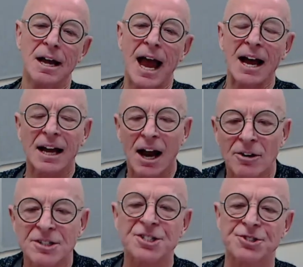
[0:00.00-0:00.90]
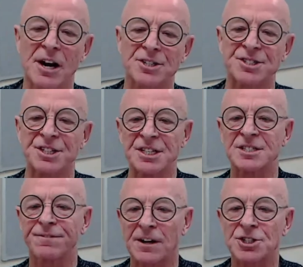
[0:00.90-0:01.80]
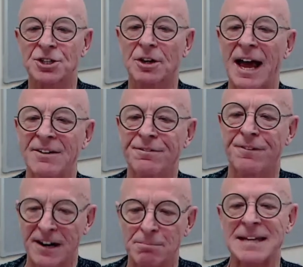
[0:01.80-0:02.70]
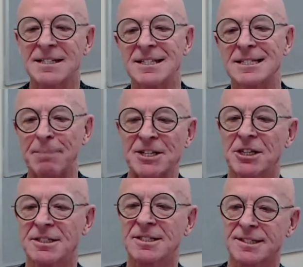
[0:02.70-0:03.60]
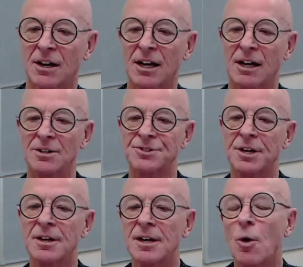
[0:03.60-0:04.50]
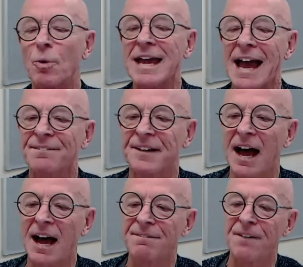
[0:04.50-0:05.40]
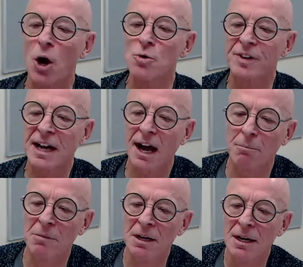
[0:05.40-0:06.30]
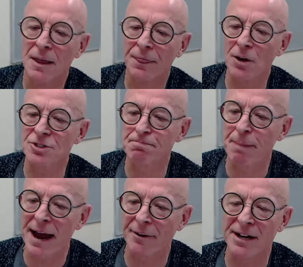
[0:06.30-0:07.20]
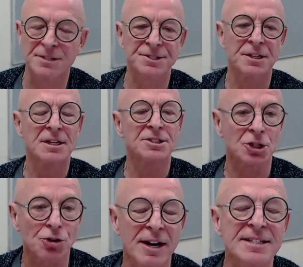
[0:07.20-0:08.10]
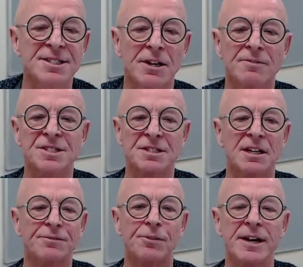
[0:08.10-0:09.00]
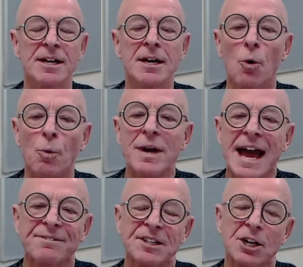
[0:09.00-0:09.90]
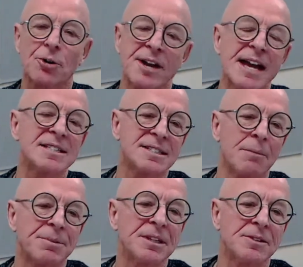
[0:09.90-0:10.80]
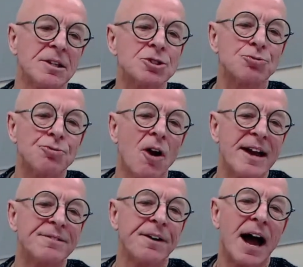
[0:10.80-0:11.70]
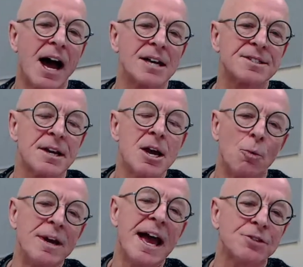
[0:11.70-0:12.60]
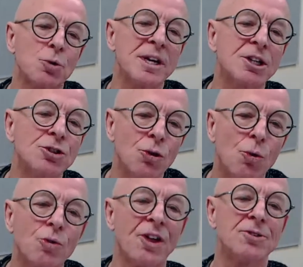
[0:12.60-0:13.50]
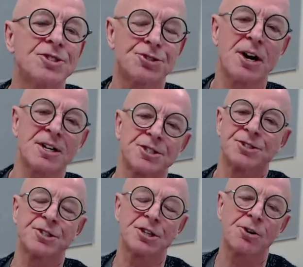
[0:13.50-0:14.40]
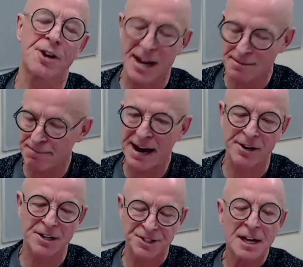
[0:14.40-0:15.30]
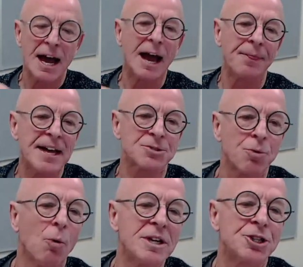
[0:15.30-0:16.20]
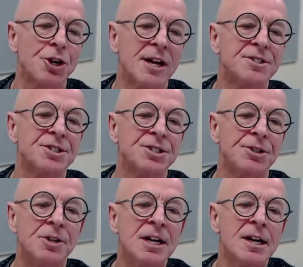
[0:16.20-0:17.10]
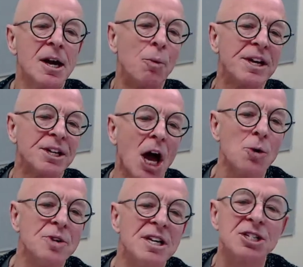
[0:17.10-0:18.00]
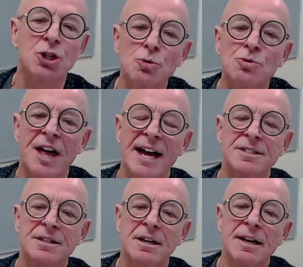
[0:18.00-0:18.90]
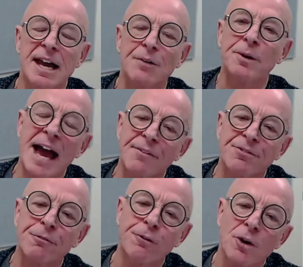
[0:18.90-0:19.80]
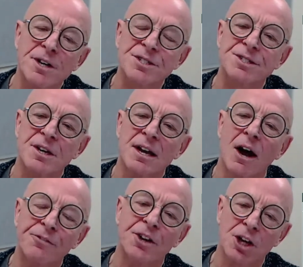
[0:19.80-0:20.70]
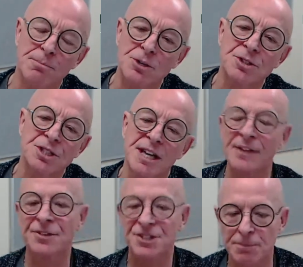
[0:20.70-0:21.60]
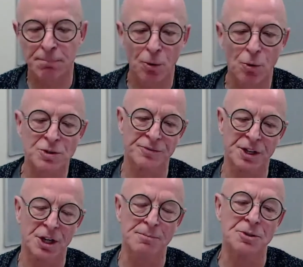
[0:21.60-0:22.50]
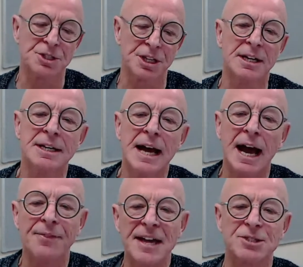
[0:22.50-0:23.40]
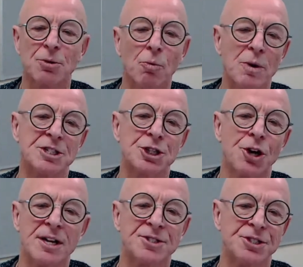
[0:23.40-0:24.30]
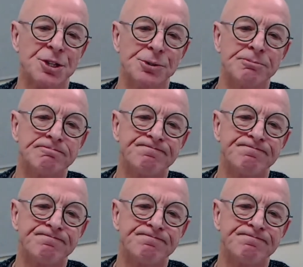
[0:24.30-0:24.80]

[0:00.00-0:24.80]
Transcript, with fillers: Our current structures are dysfunctional and fragmented specialist silos. We have to overcome those barriers to great service delivery. We have to create something that's right for us. We have to ignore those structures that create barriers. And that's what we're trying to do. We can only do that if we have the voice of the community and the support of the community. And that's what we're trying to do.